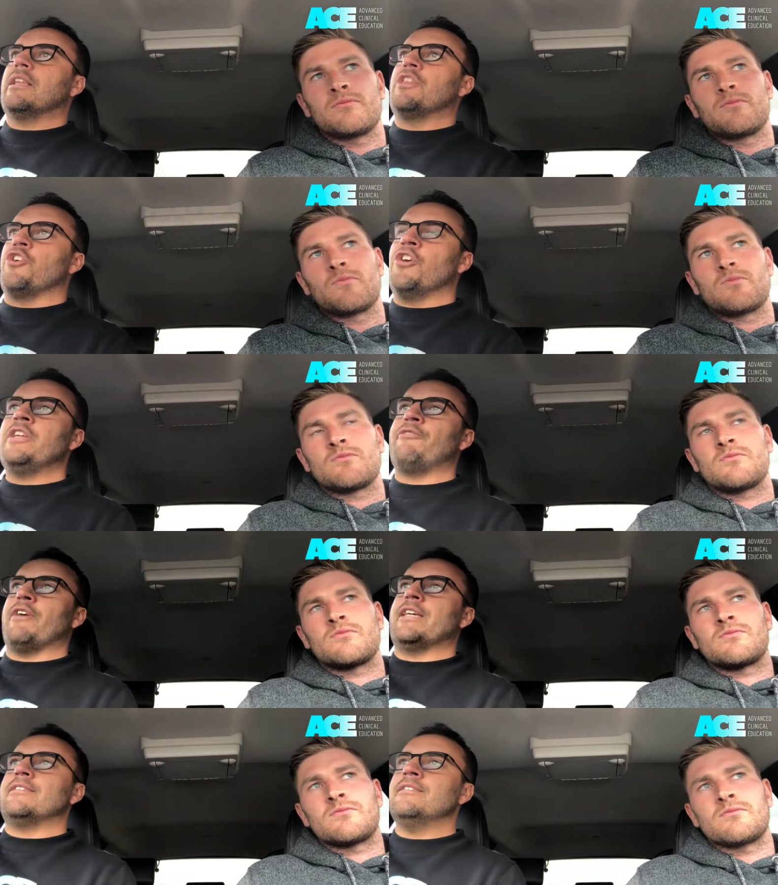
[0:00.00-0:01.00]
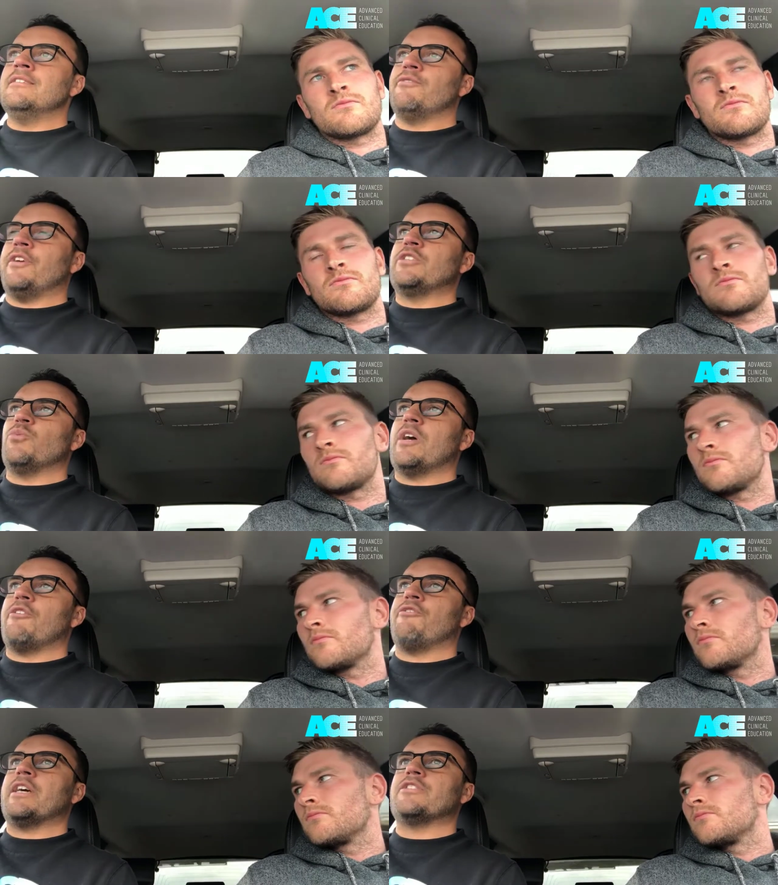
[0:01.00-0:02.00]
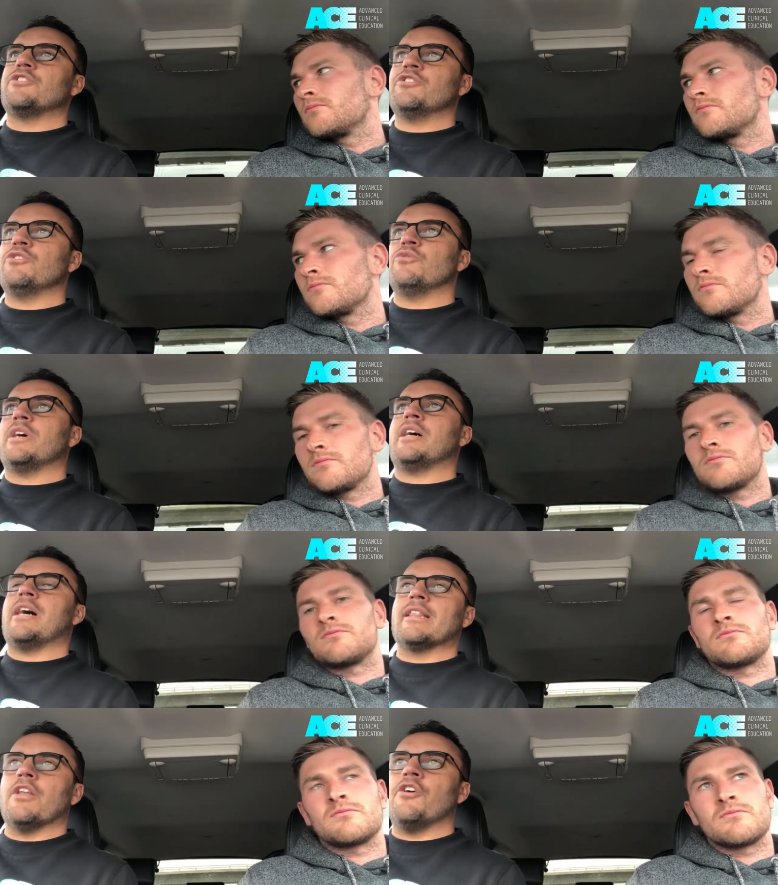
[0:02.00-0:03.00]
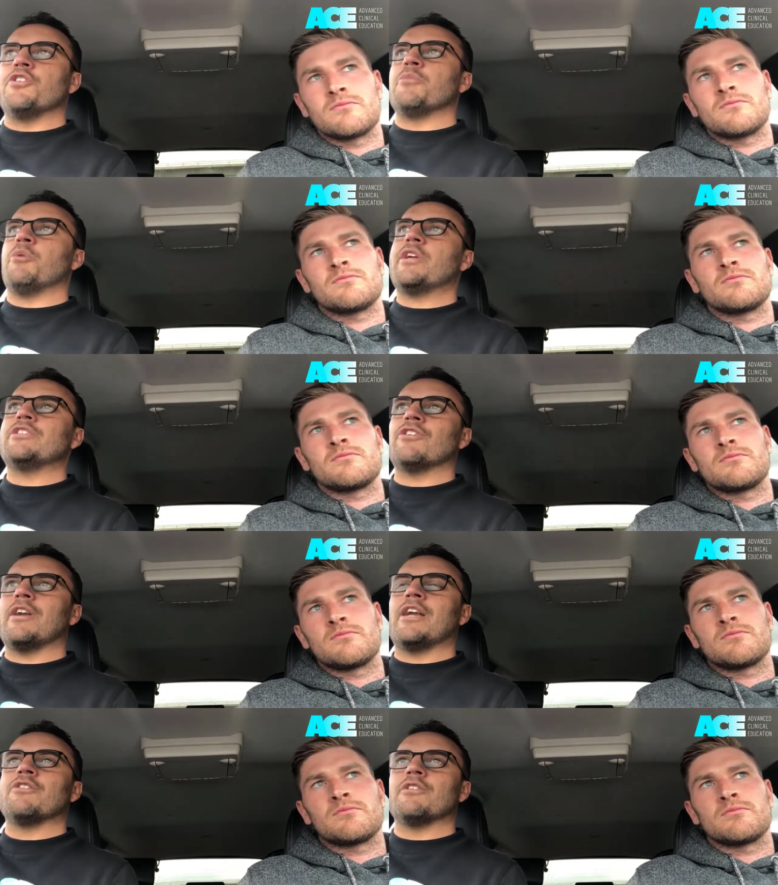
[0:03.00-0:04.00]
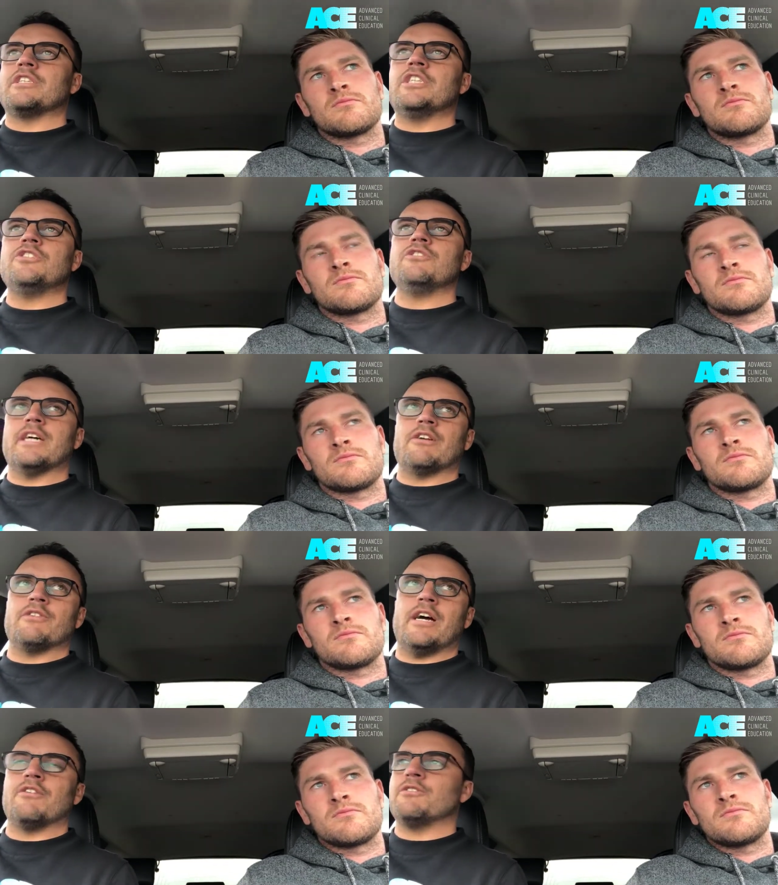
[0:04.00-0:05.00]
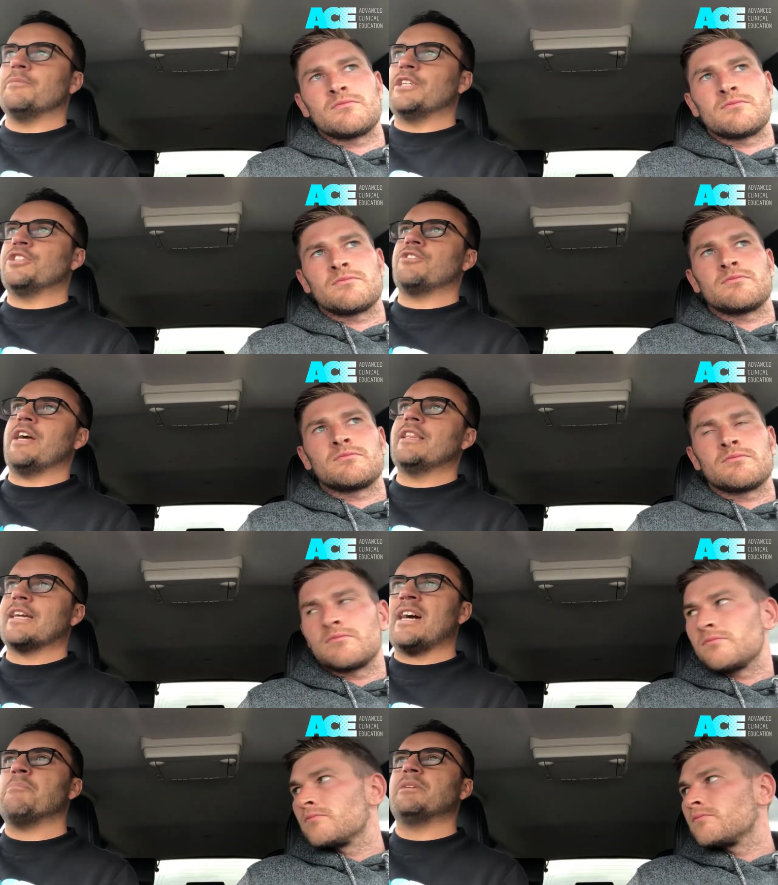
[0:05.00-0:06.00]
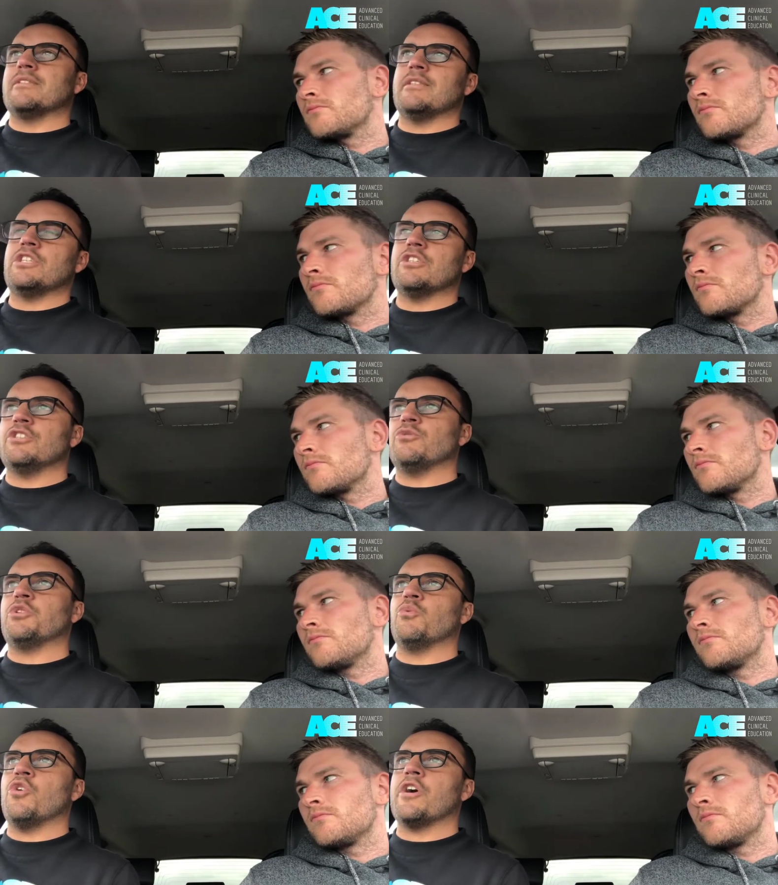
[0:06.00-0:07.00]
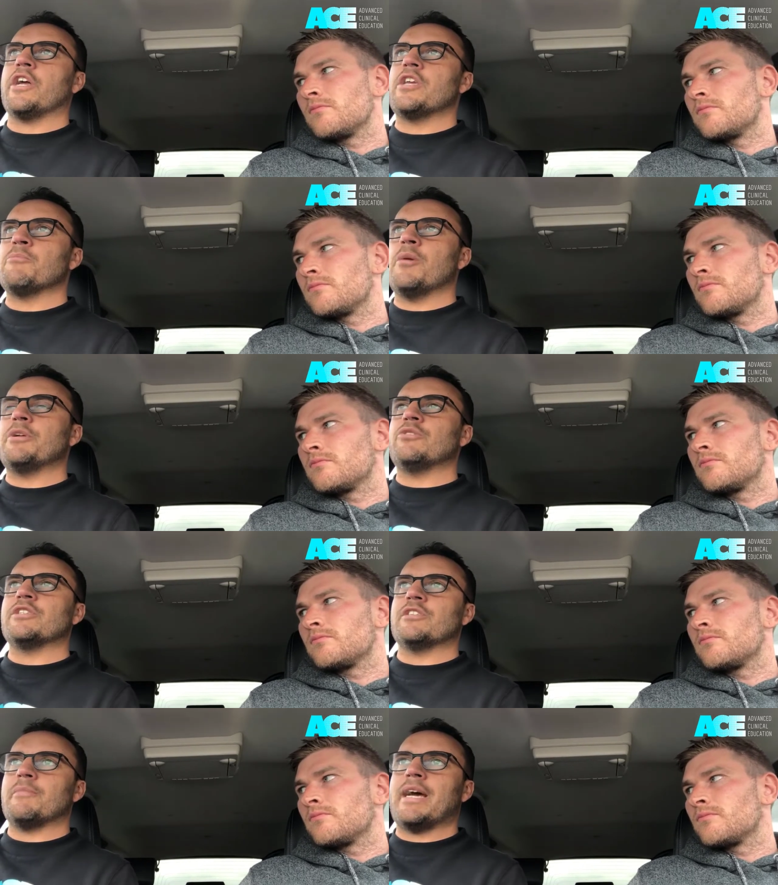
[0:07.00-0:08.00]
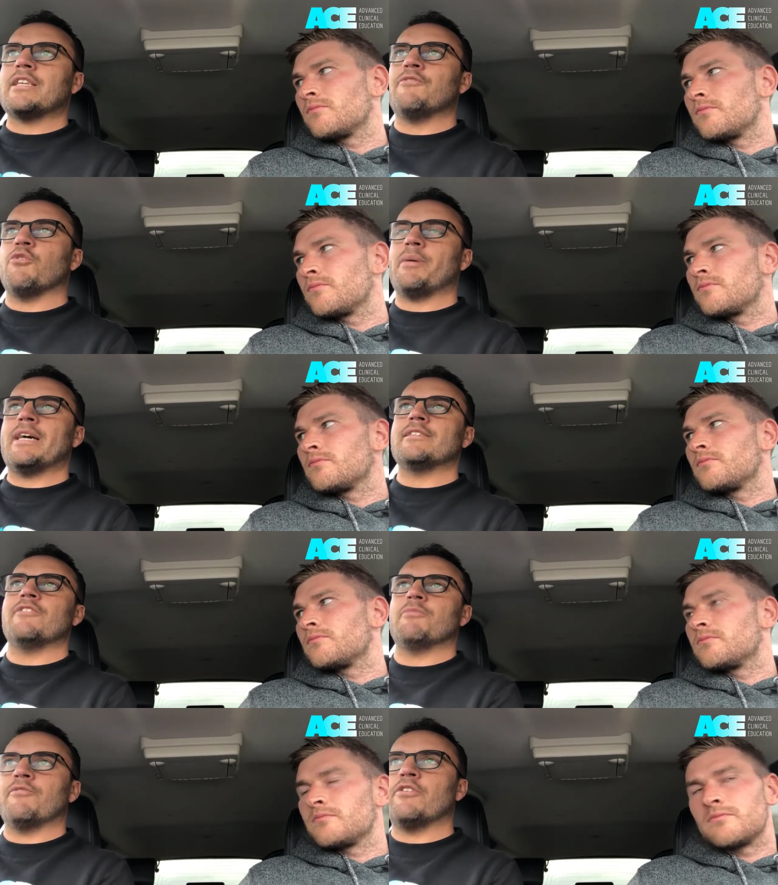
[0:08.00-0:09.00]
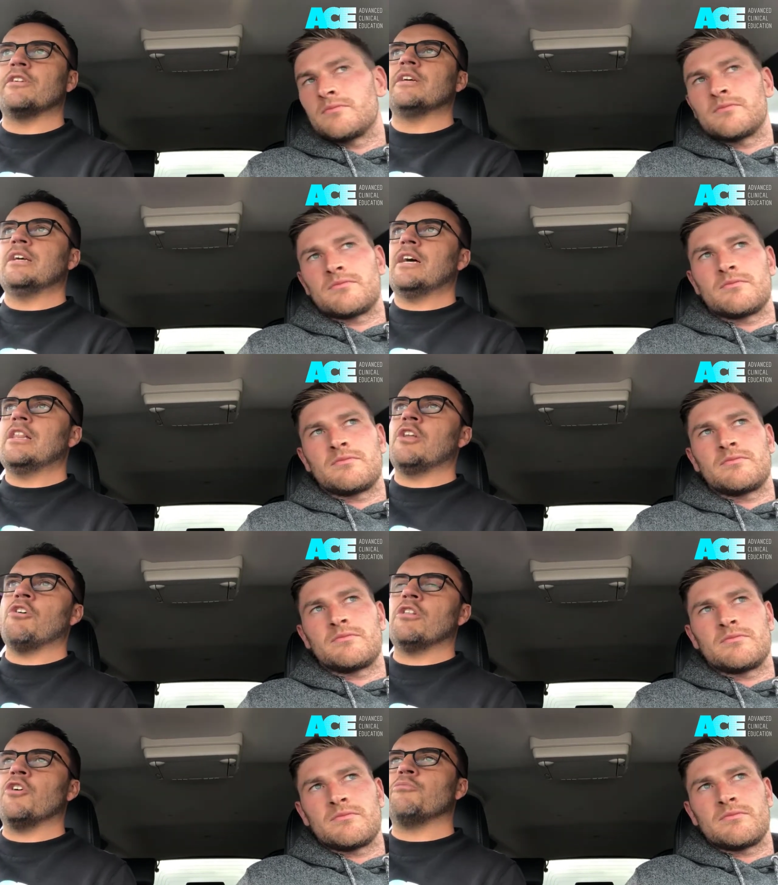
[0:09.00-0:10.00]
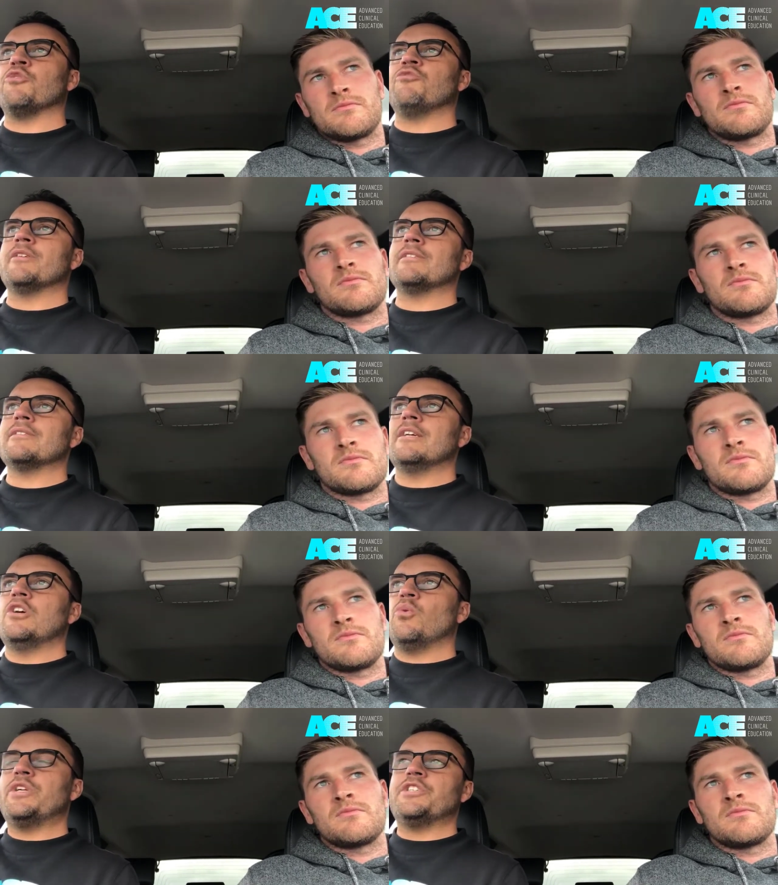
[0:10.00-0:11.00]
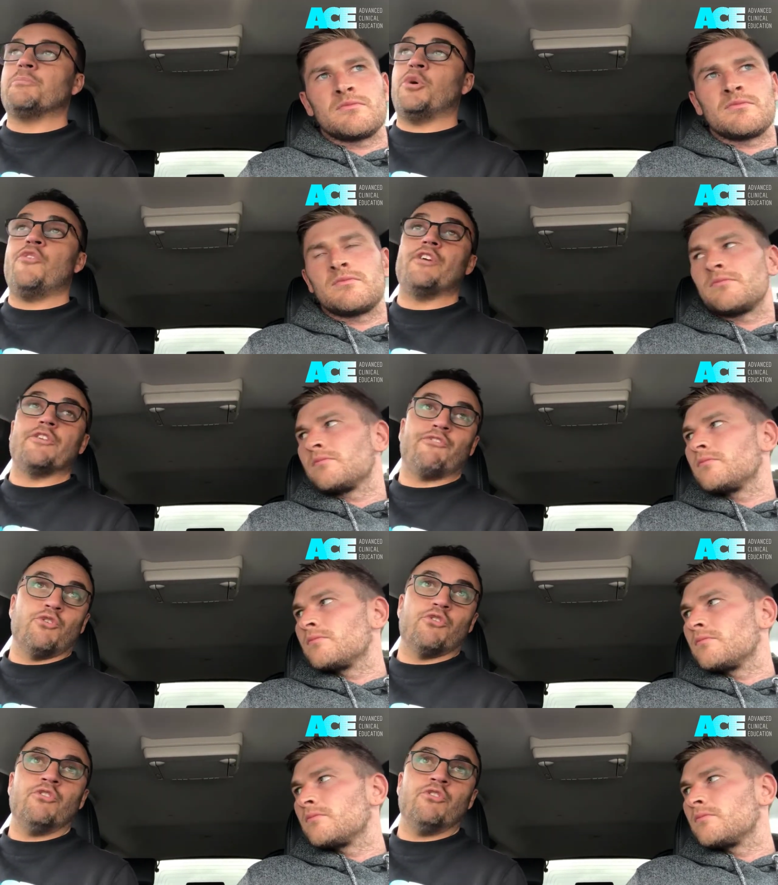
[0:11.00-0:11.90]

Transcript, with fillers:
Speaker 1: the early phases, phase one and phase two, are unloaded. The body's not under it, the tissues under under as much strain. The cup is essentially doing the work, and you might be doing some active or passive, but very low load movements, which is perfect for